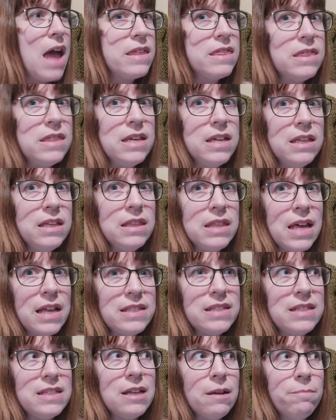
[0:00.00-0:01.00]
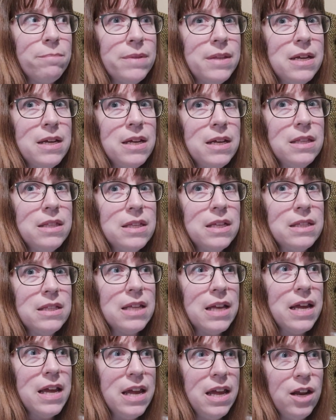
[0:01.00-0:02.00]
I think that's something that
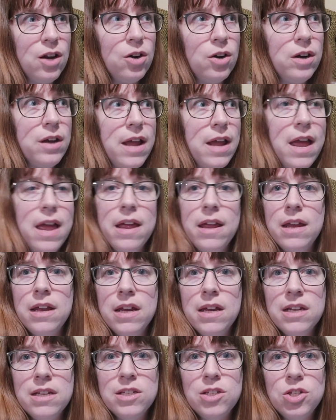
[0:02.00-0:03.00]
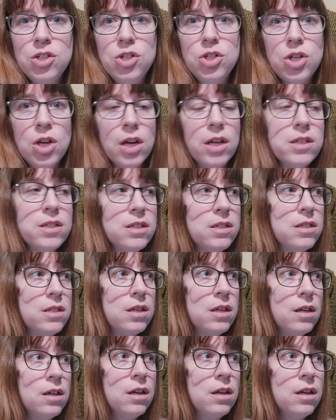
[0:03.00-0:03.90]
the internet has just